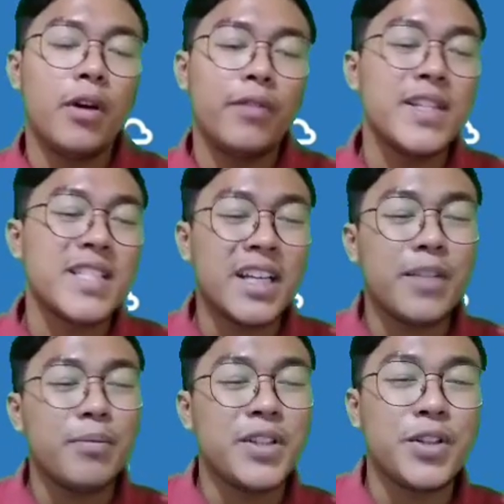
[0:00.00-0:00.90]
of the
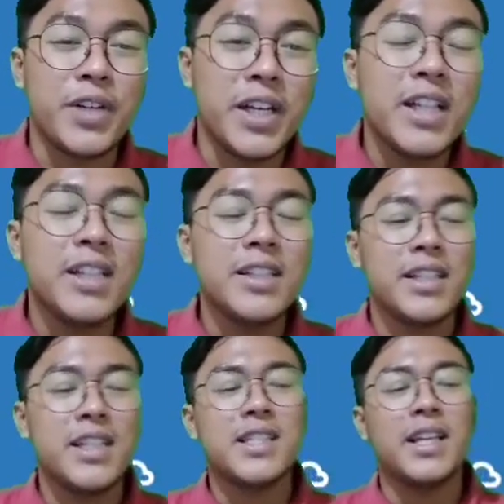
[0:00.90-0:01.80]
second material.
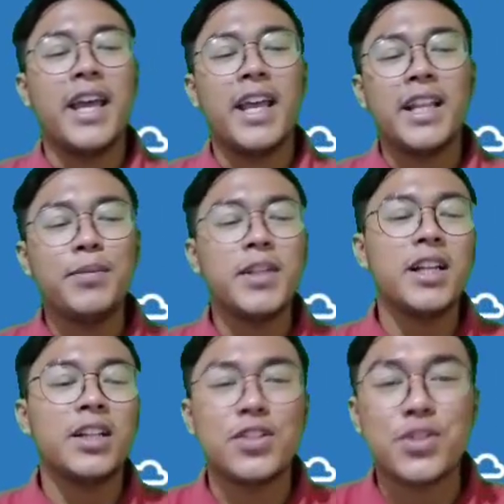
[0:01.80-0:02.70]
It's an
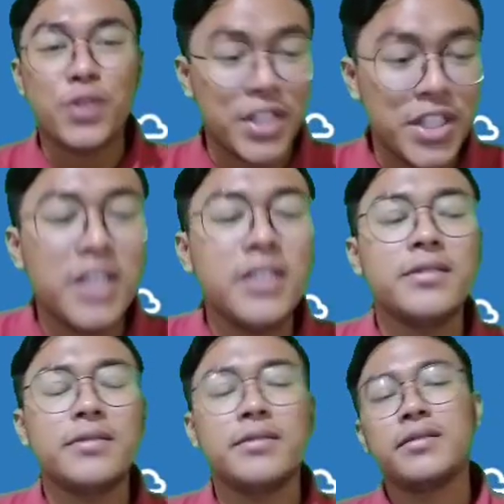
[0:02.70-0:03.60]
elliptical
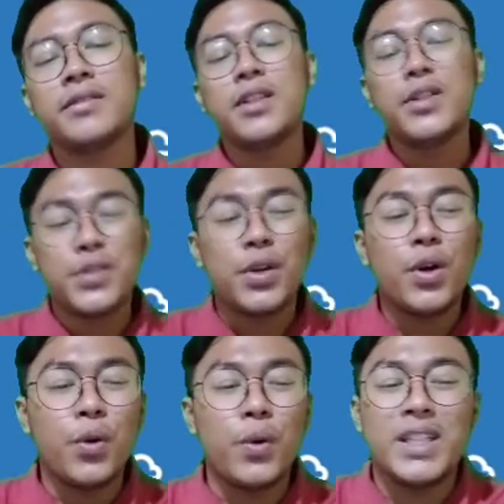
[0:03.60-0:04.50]
construction.
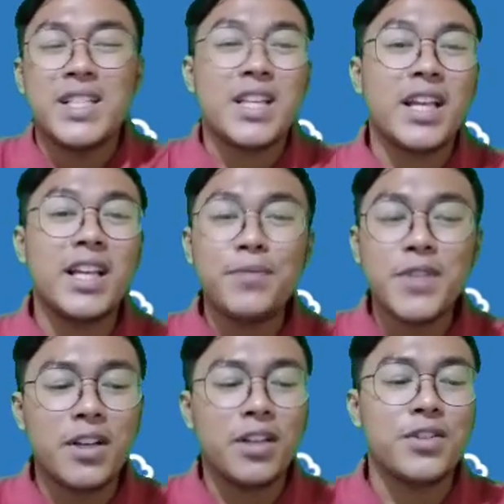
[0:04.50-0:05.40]
So what is
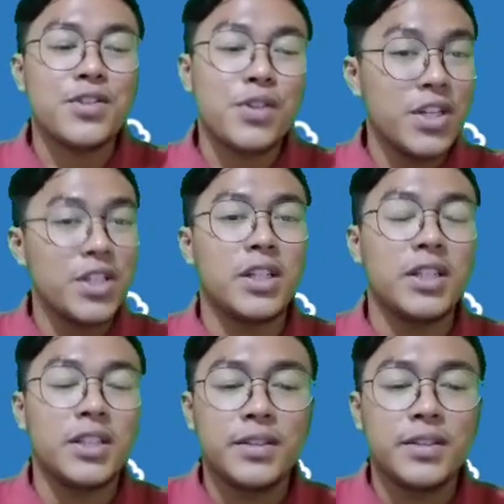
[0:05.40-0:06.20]
elliptical construction?